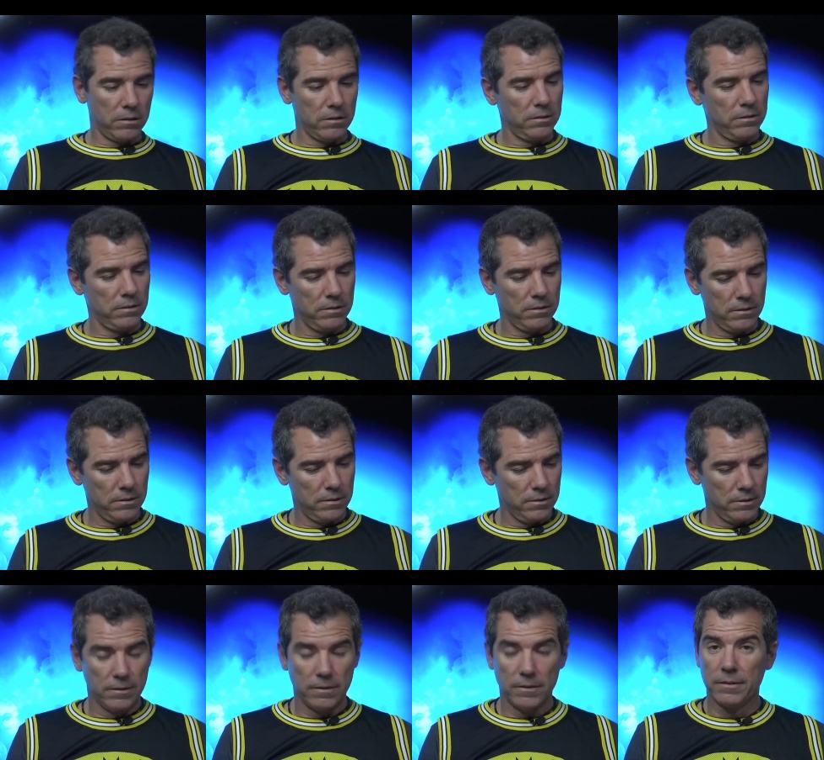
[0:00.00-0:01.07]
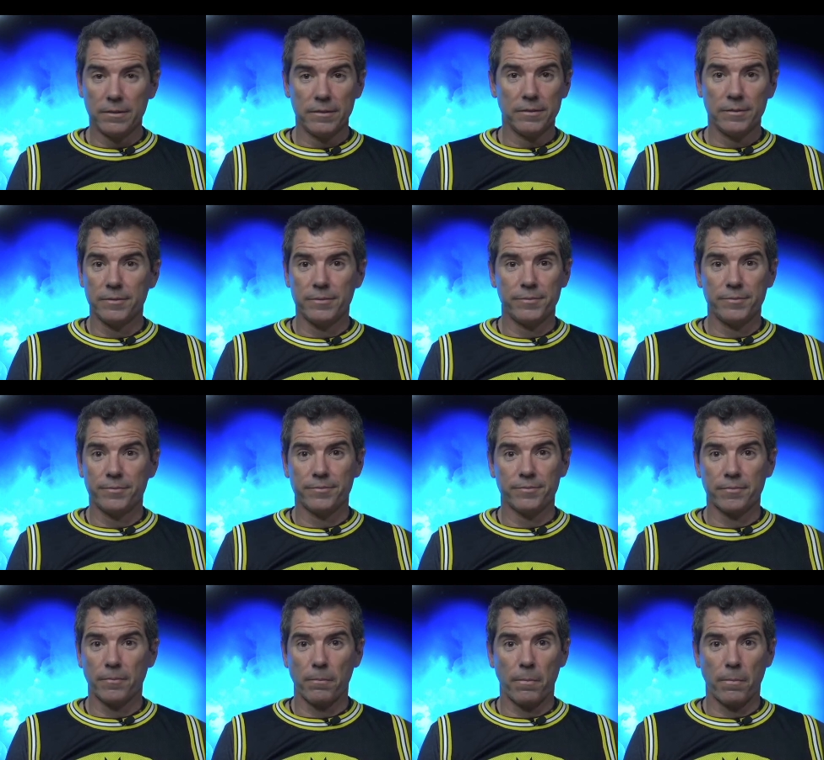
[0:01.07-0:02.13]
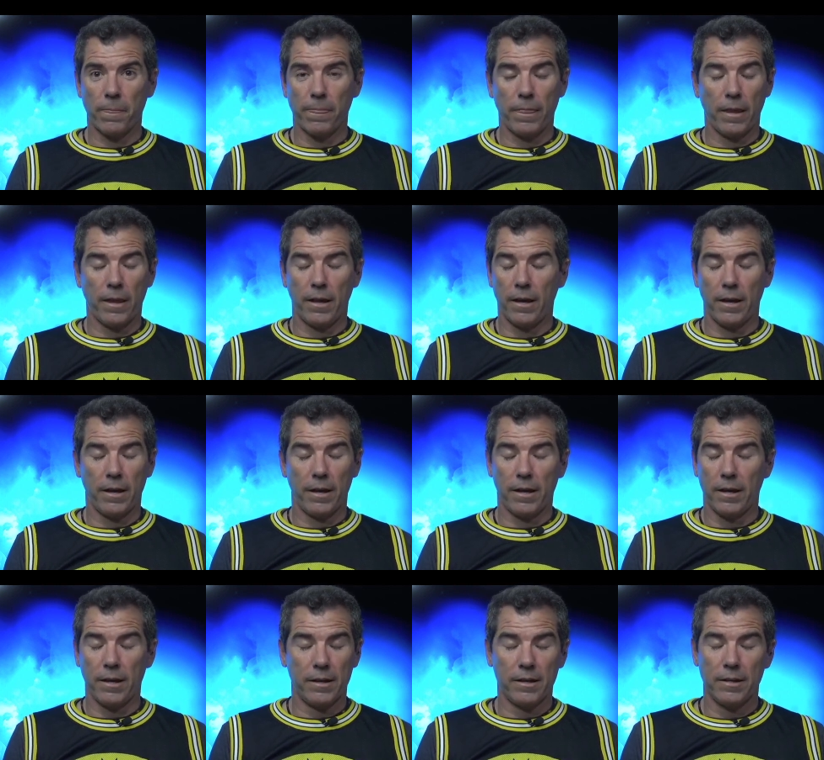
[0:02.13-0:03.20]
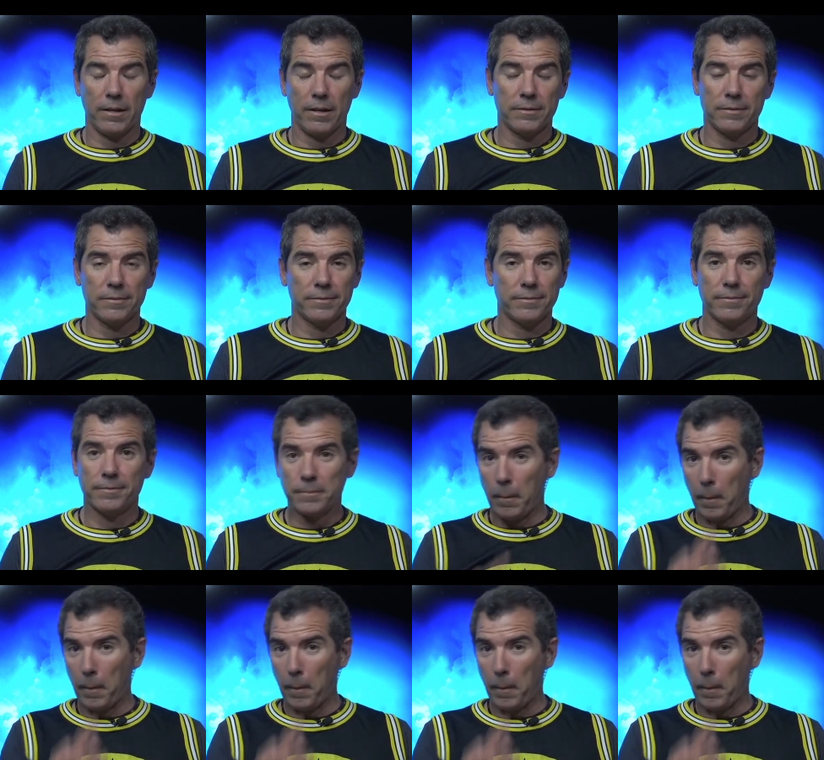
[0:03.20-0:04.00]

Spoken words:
[no speech]